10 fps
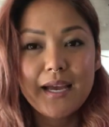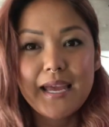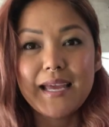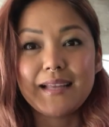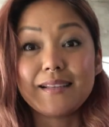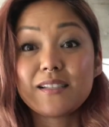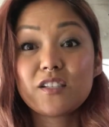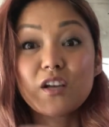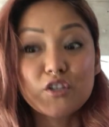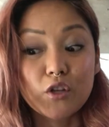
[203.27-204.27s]
in
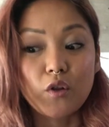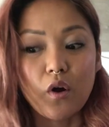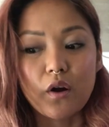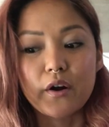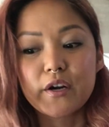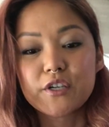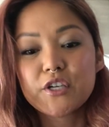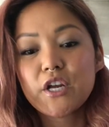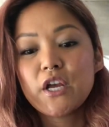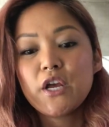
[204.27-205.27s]
such a large,
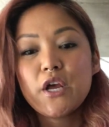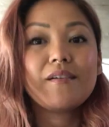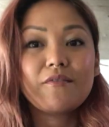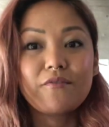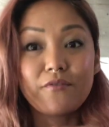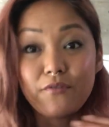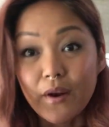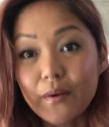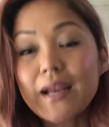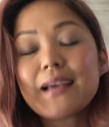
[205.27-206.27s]

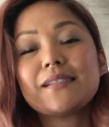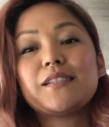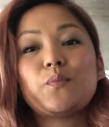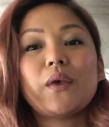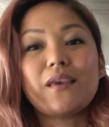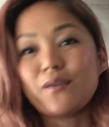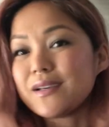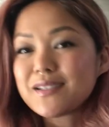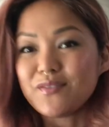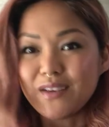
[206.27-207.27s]
very
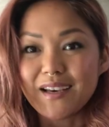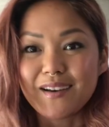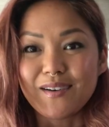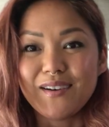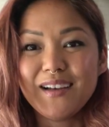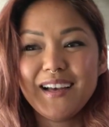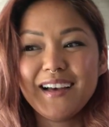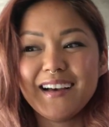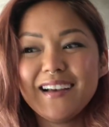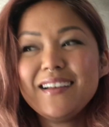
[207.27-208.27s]
conspicuous vehicle.
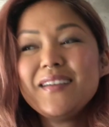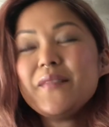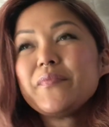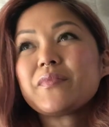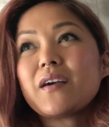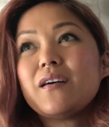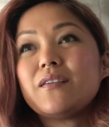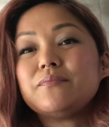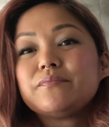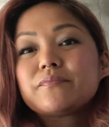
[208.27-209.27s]

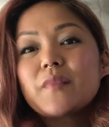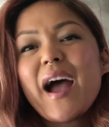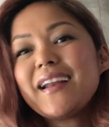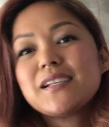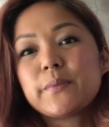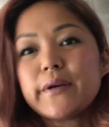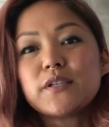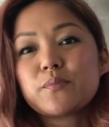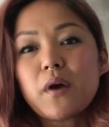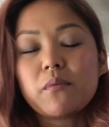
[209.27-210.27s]
I'd
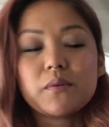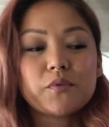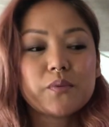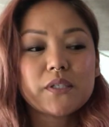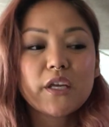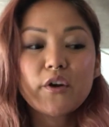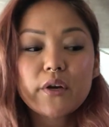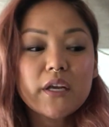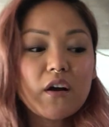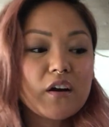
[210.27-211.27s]
experienced problems with
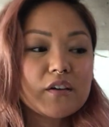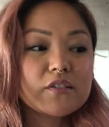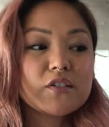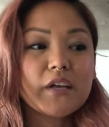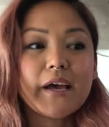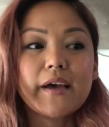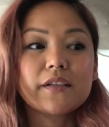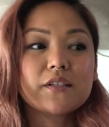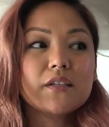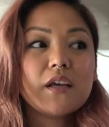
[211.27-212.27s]
security guards
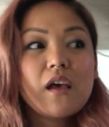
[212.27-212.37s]
at